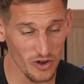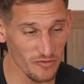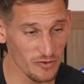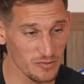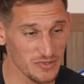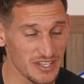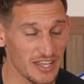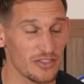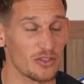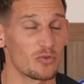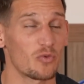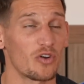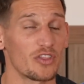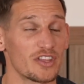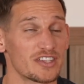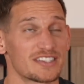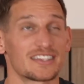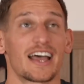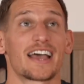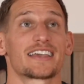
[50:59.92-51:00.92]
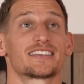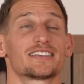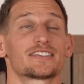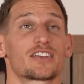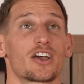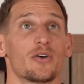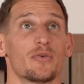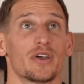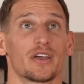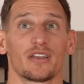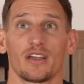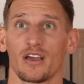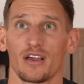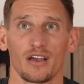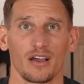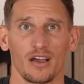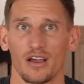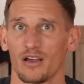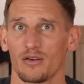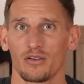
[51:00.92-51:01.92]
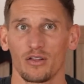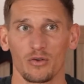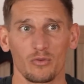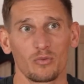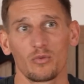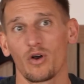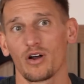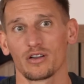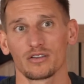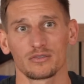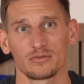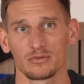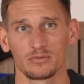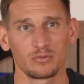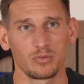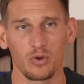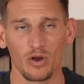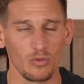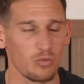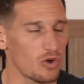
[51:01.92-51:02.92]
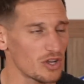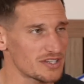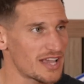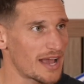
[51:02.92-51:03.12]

of them, the one that stays is going, what? Yeah. What's